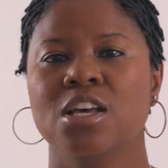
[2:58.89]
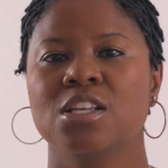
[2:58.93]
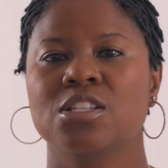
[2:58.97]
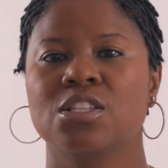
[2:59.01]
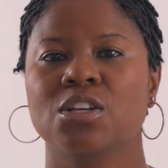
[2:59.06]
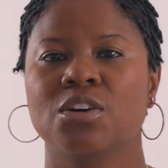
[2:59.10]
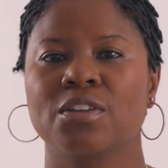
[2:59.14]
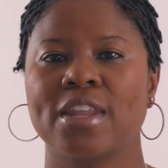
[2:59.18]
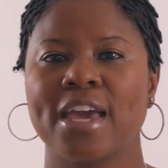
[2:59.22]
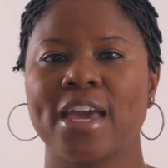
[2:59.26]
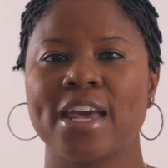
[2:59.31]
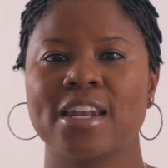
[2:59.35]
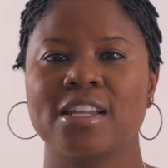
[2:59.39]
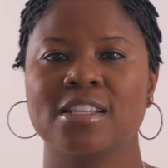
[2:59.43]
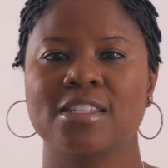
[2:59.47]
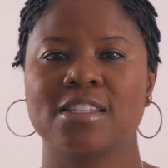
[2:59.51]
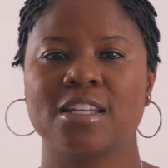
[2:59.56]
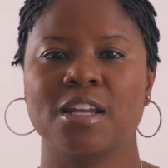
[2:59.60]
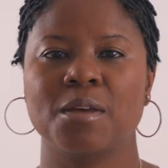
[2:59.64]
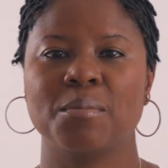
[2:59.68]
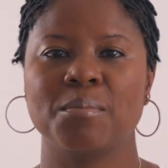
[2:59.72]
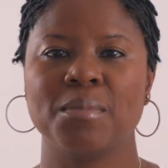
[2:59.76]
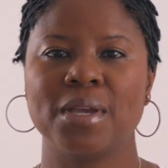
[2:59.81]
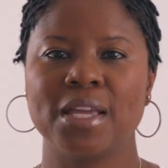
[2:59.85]
So that is
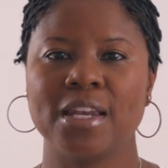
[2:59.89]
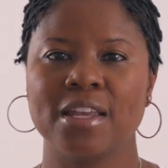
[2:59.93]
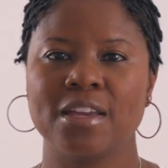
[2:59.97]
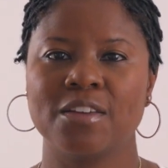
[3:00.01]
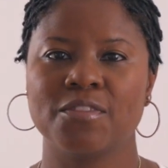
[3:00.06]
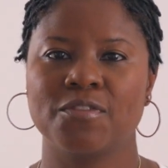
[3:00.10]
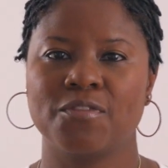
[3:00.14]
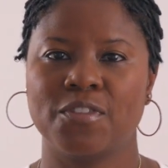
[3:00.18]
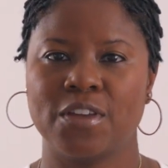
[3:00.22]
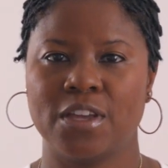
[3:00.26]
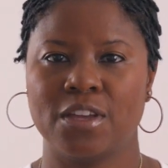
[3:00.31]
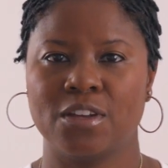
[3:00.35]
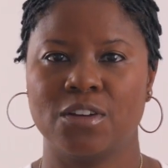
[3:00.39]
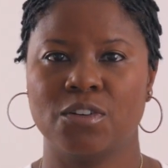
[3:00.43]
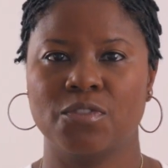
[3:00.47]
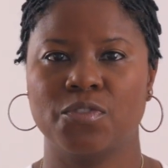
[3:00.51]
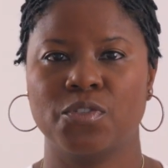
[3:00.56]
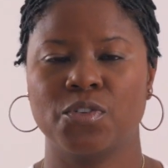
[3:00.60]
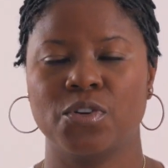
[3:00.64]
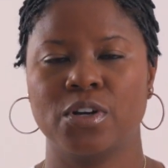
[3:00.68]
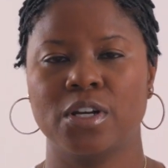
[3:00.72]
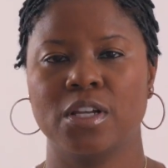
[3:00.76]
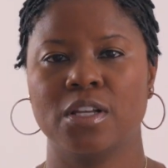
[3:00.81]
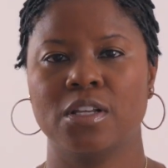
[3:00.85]
an immediate fail
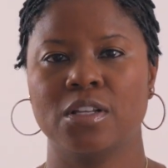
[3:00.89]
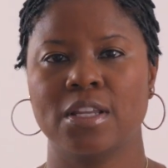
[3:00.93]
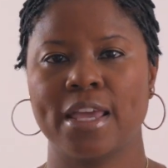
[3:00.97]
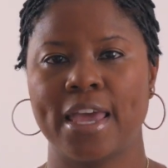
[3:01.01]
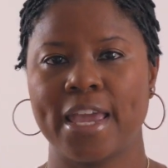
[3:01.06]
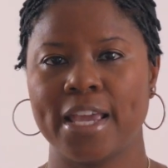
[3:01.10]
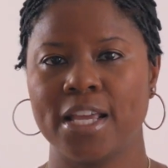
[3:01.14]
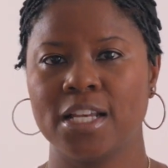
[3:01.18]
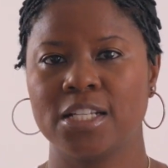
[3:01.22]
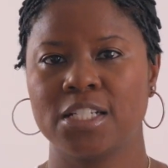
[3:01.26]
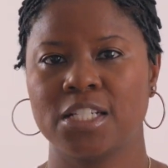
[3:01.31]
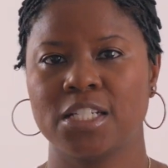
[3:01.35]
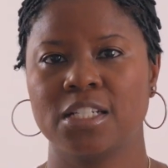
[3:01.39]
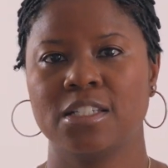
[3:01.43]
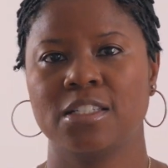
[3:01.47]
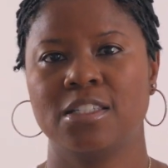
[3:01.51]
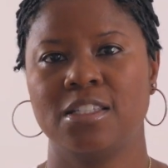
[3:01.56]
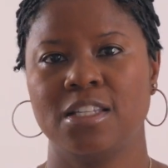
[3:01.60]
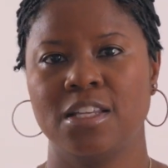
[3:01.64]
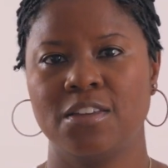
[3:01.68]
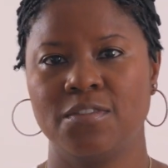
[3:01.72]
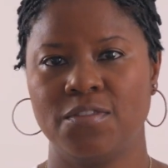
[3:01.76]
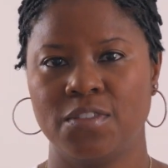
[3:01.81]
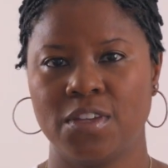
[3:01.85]
for the
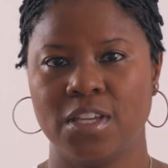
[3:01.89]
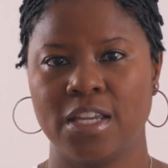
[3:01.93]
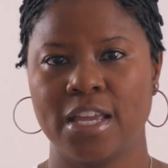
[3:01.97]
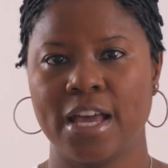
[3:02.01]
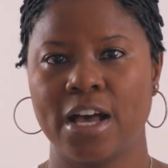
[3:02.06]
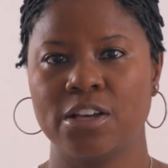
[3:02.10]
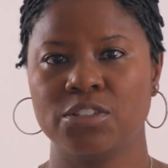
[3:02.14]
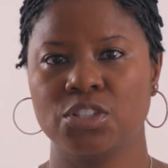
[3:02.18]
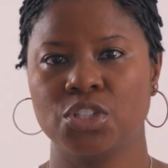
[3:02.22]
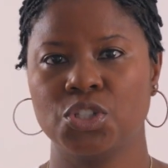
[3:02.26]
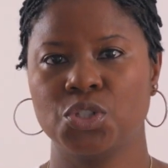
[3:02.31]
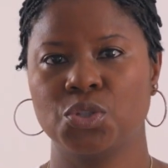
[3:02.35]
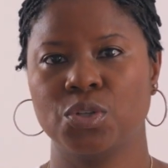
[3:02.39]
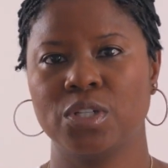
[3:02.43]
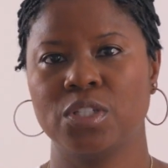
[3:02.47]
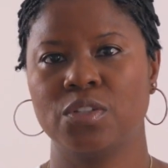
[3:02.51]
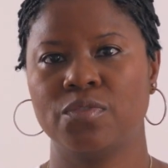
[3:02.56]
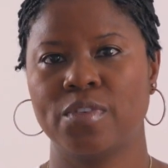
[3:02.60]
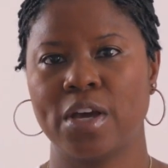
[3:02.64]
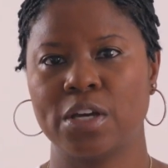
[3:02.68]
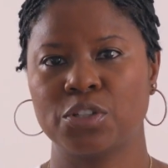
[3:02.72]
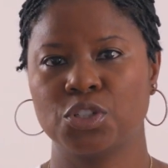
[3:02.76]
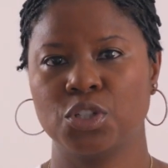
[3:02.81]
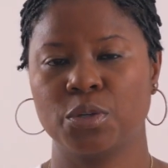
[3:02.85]
HCV, Housing Choice
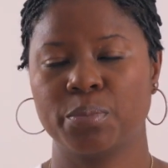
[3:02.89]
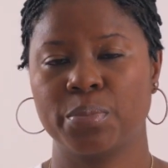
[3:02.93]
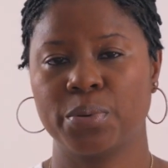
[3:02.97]
Voucher